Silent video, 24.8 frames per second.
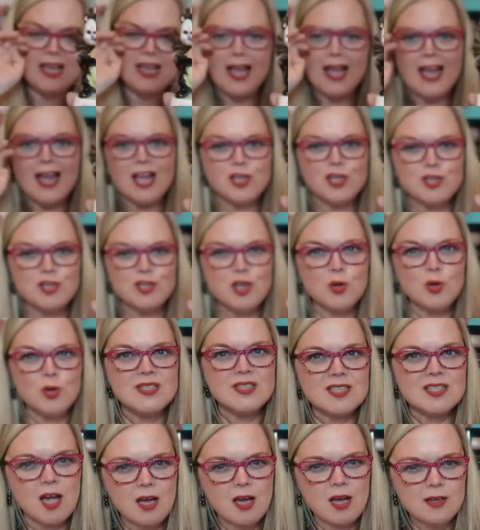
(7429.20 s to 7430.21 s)
And you know,
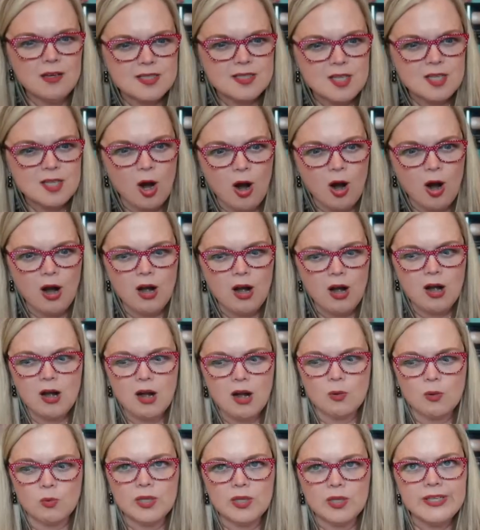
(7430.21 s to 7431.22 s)
skunks are
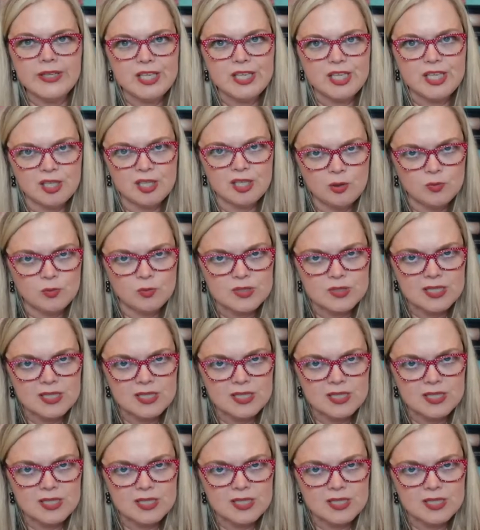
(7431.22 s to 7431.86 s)
really cute